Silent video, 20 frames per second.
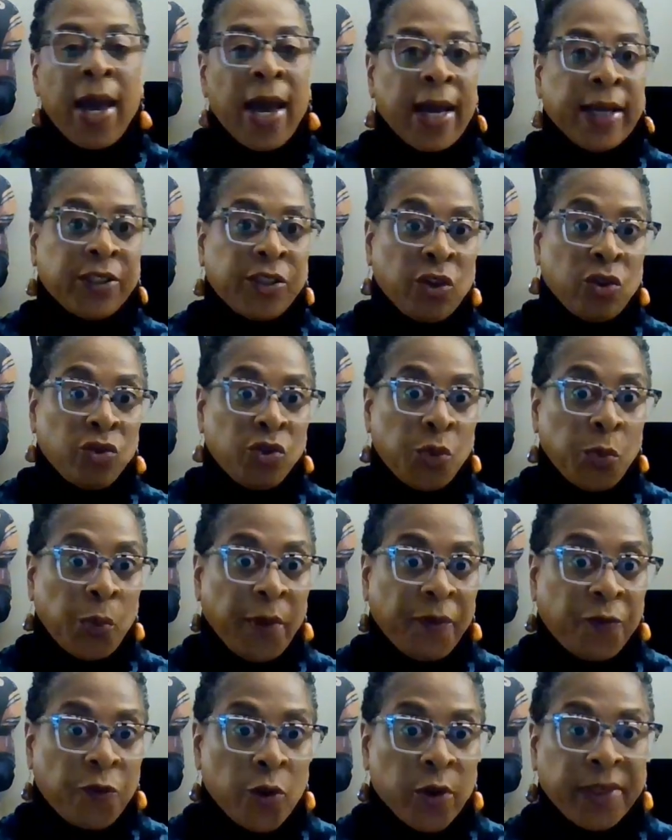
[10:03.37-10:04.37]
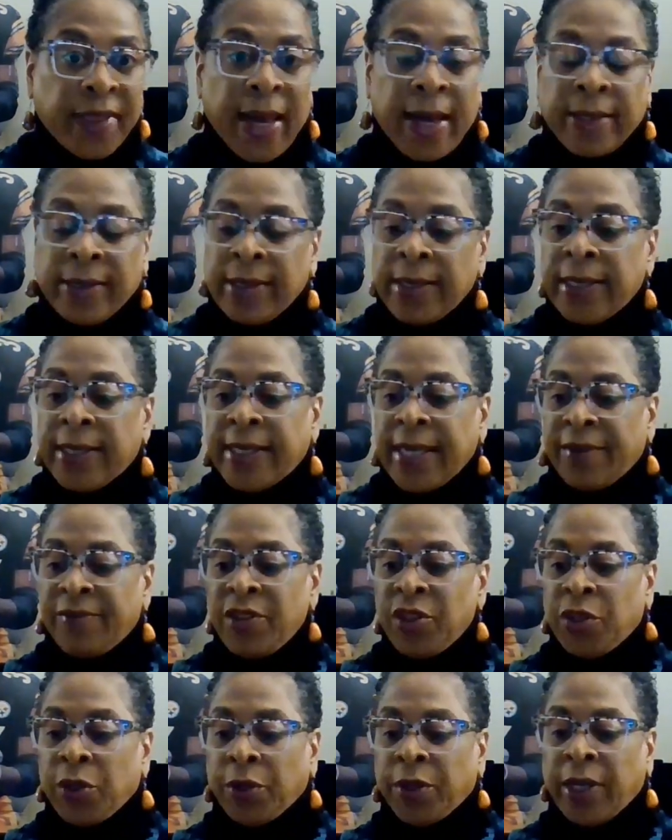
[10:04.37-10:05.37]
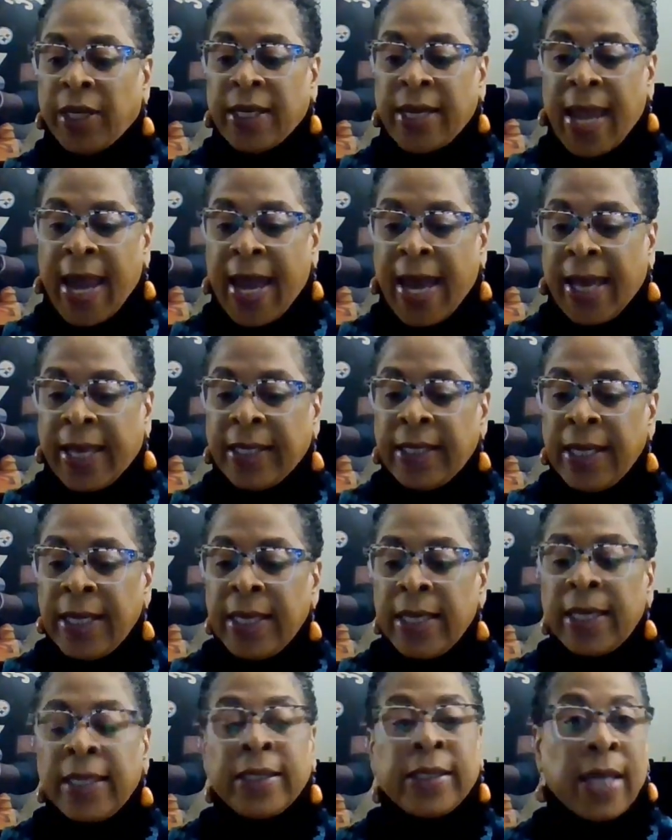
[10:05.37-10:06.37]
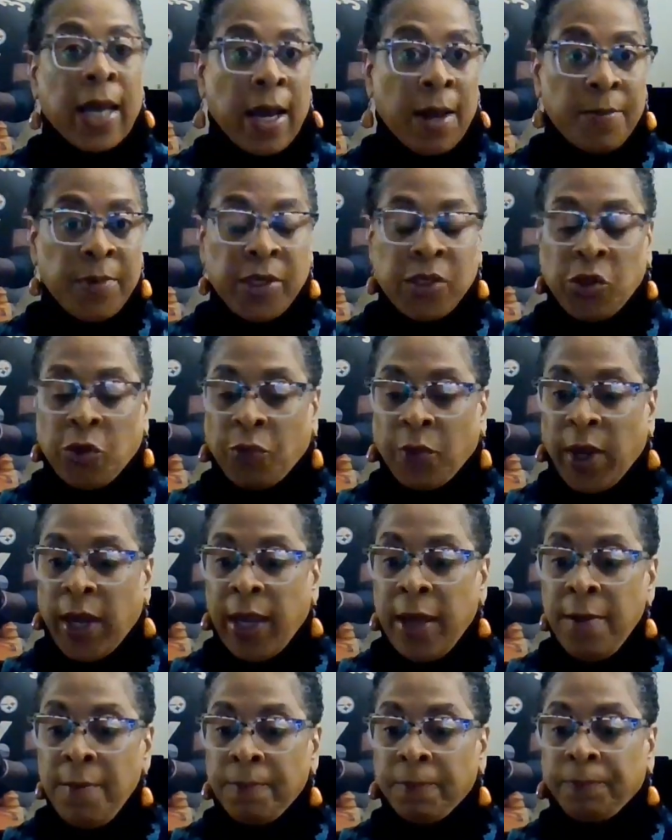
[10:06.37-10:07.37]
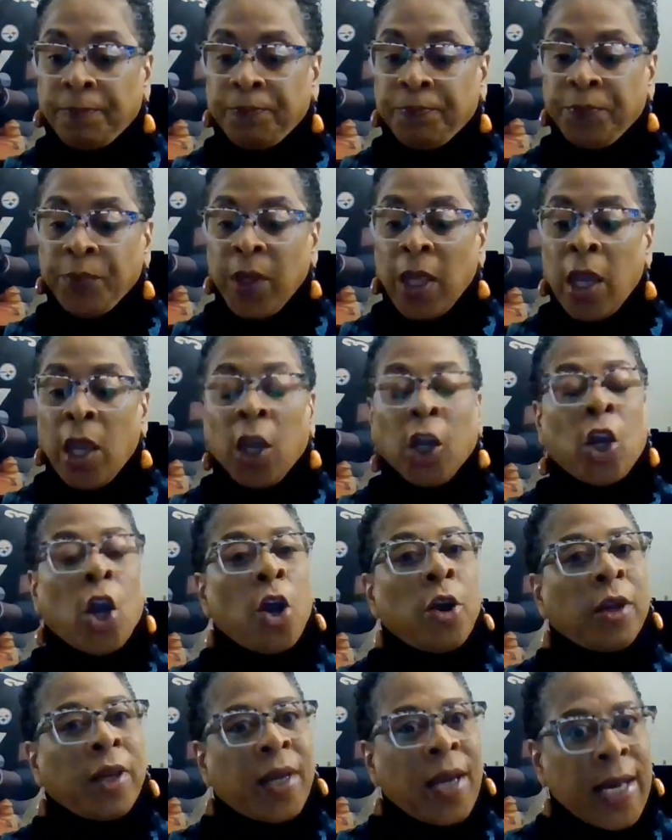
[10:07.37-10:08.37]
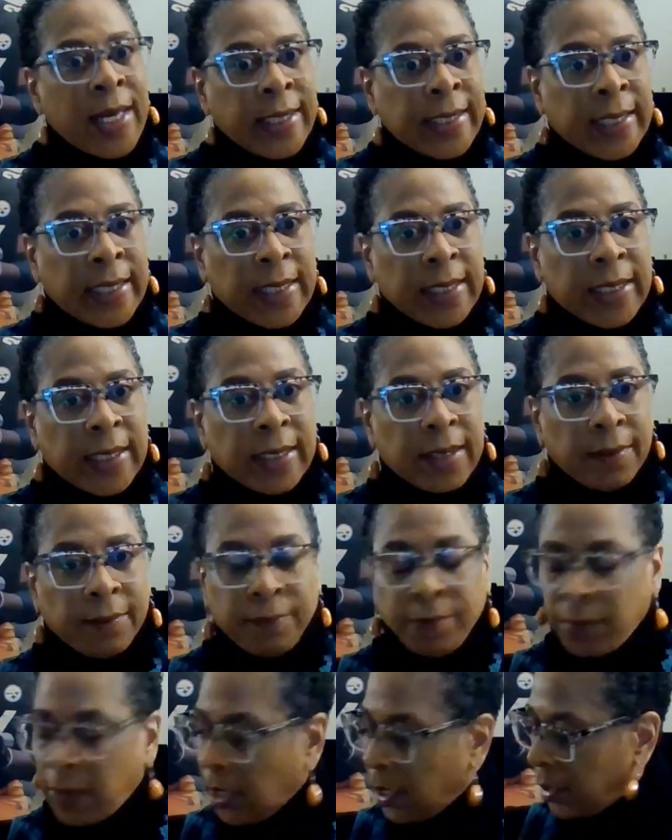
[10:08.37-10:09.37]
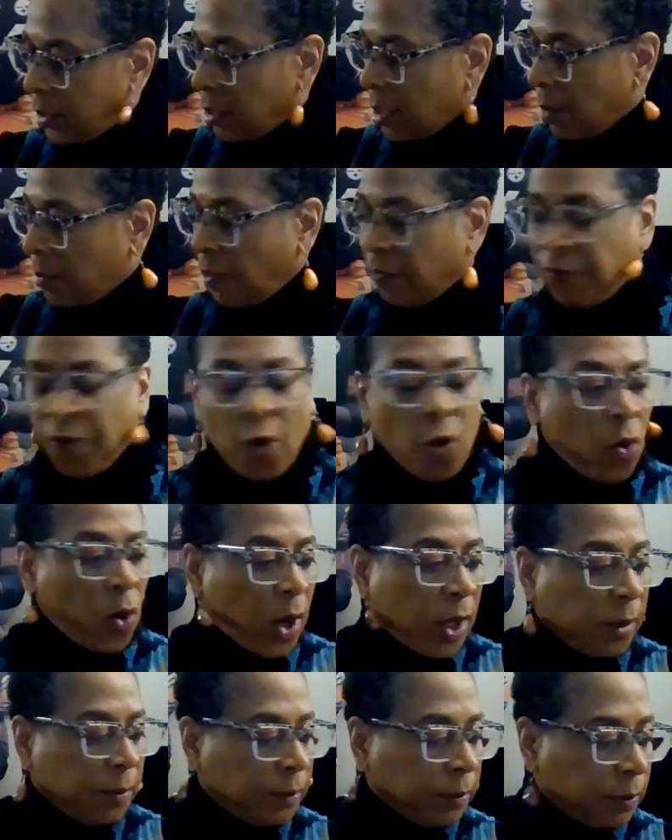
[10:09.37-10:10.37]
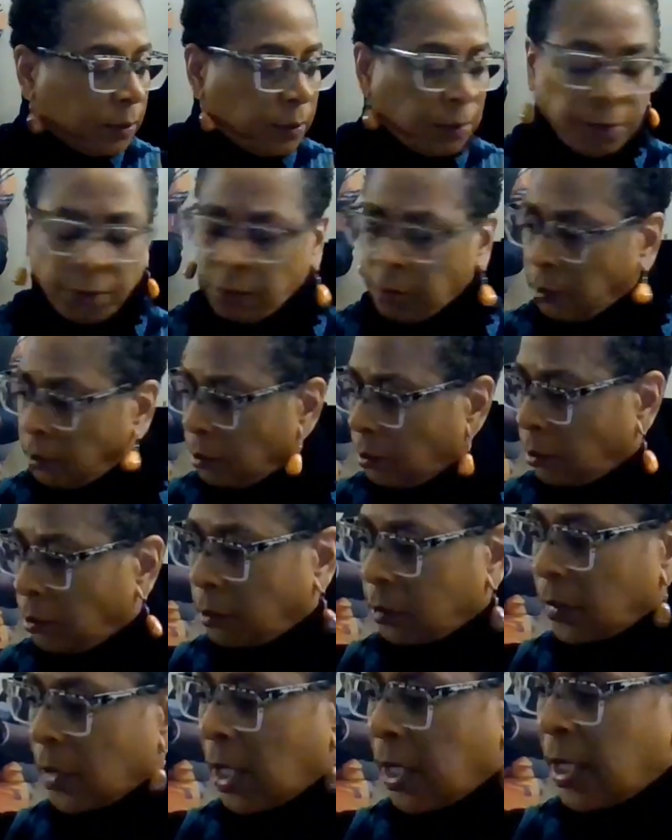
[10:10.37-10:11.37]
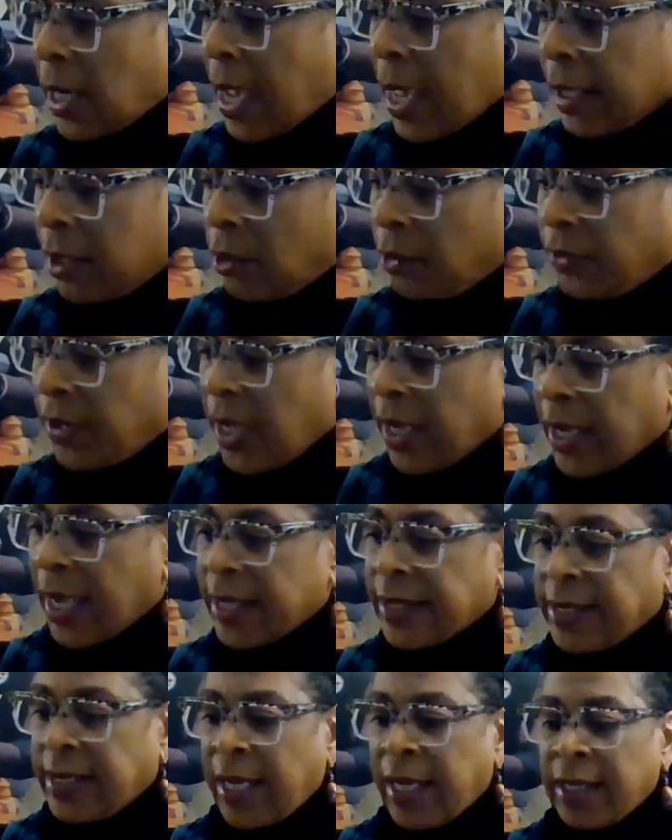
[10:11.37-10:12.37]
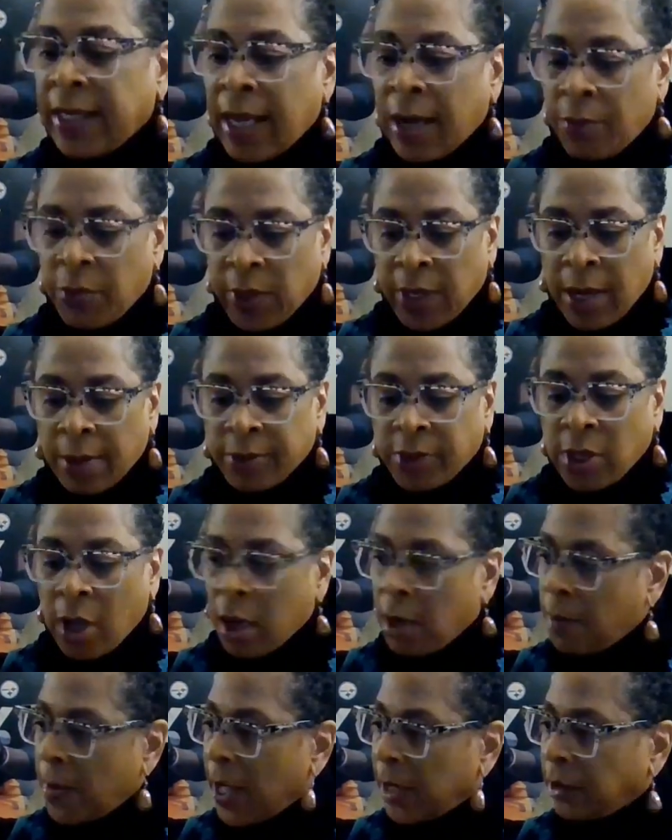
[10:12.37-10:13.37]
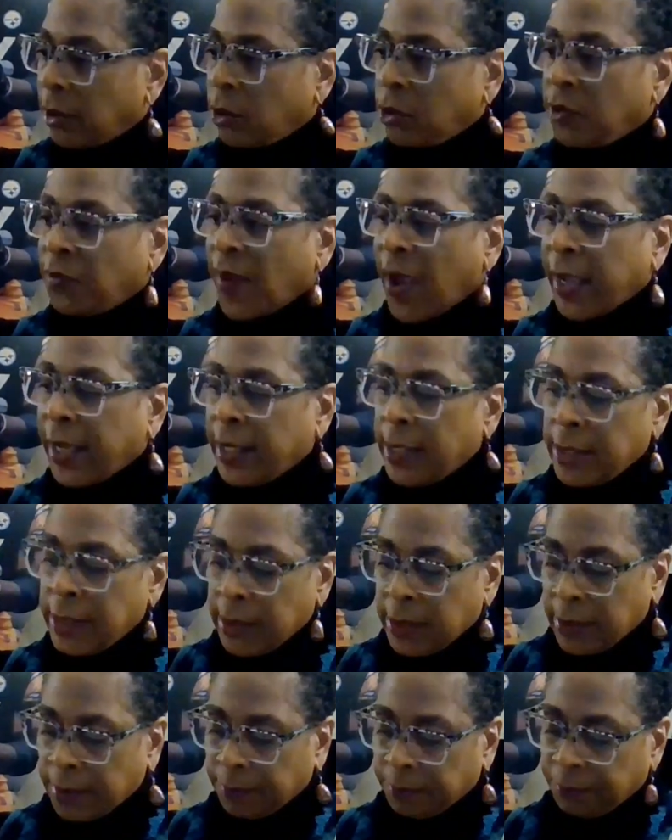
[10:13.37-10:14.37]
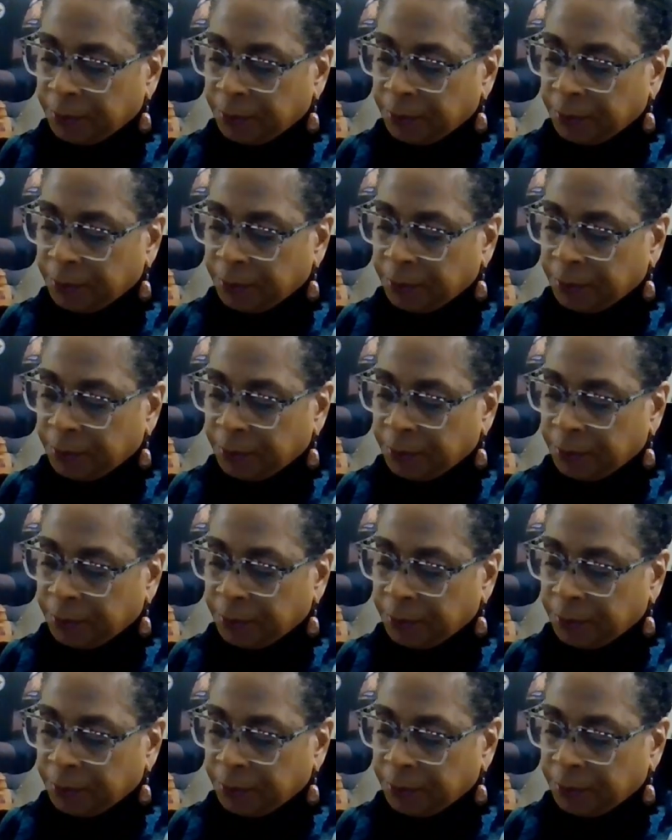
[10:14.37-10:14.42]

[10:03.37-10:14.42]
I told you, with 4,739. Tom is three. Kirk Cousins is number four. And I don't think I said that when I was talking about those Vikings.